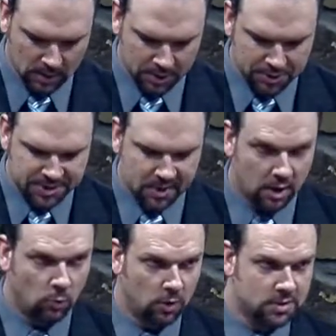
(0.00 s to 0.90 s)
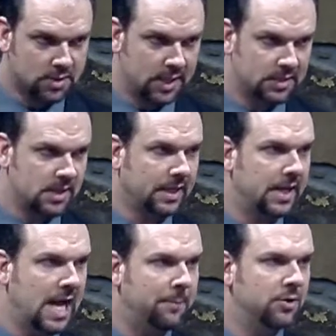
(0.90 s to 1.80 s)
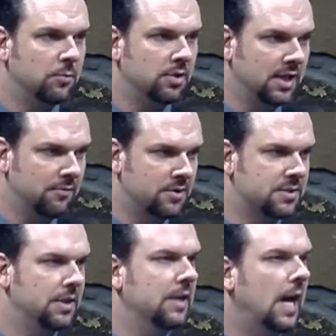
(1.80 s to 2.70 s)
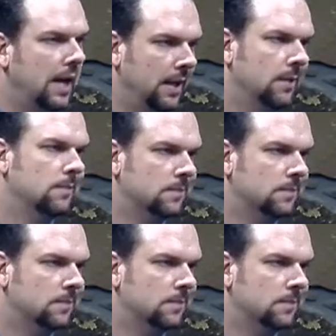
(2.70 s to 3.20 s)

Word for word: You see, there are worse things that can happen to believers than dying.